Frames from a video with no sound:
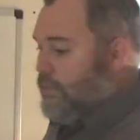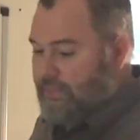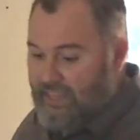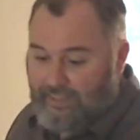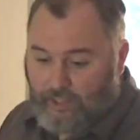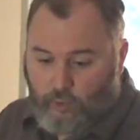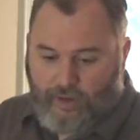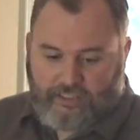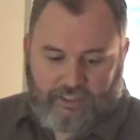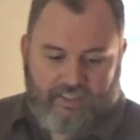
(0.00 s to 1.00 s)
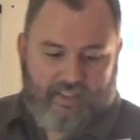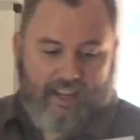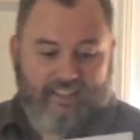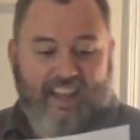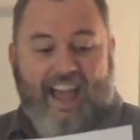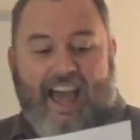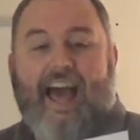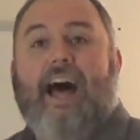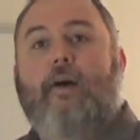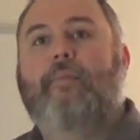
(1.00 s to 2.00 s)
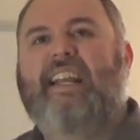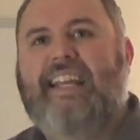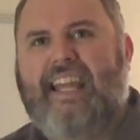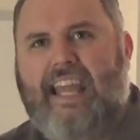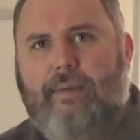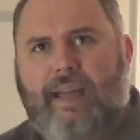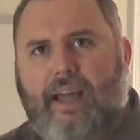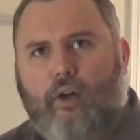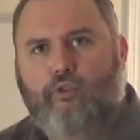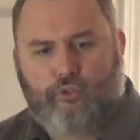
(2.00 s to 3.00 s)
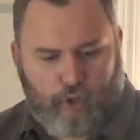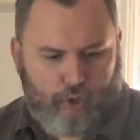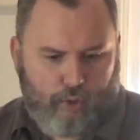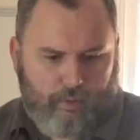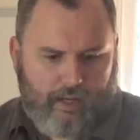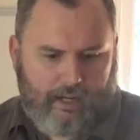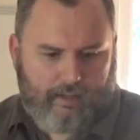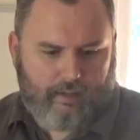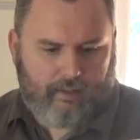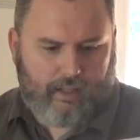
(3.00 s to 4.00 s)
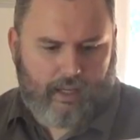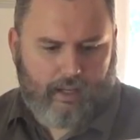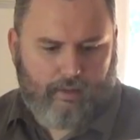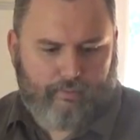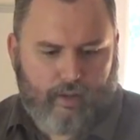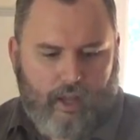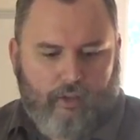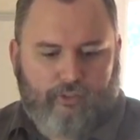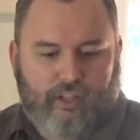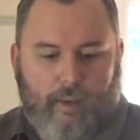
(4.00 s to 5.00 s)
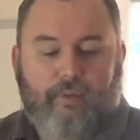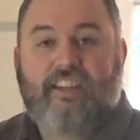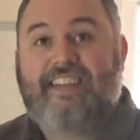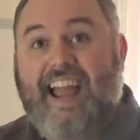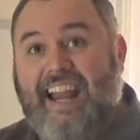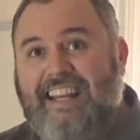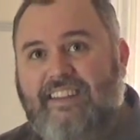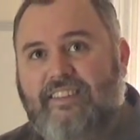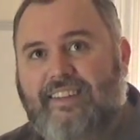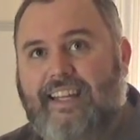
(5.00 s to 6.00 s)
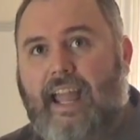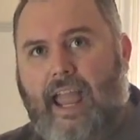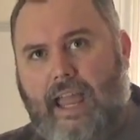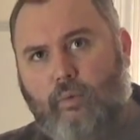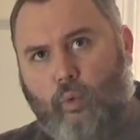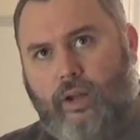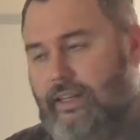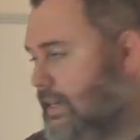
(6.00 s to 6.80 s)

then the question says, how many mLs do you need to give subcutaneously in 1